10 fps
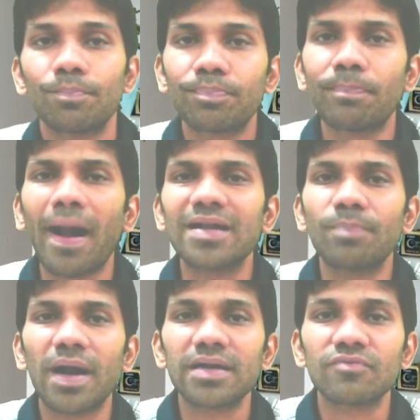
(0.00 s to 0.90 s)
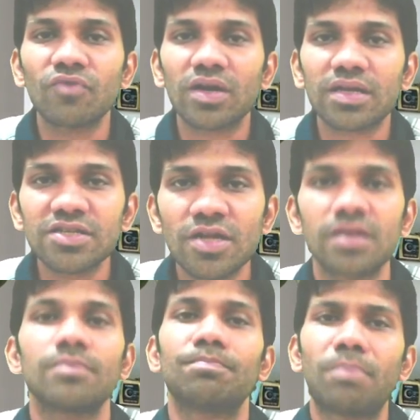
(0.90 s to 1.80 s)
part work is done,
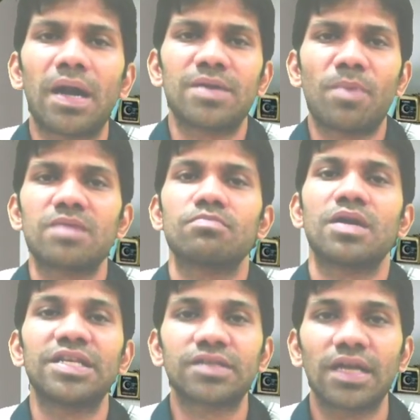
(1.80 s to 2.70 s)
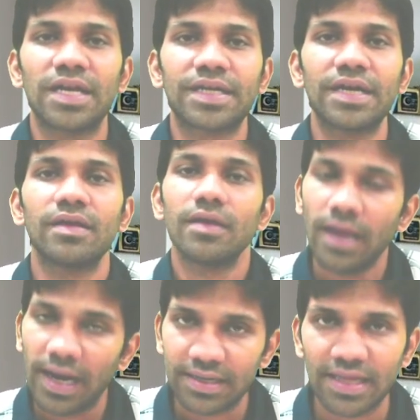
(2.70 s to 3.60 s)
part money is collected
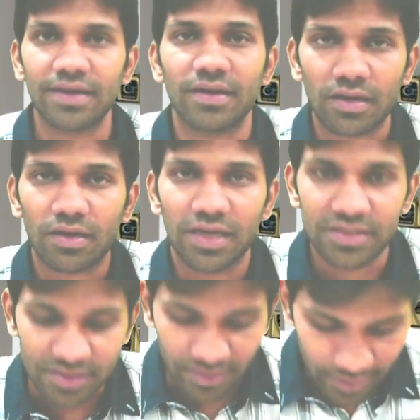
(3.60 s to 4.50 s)
and then recognizes revenue.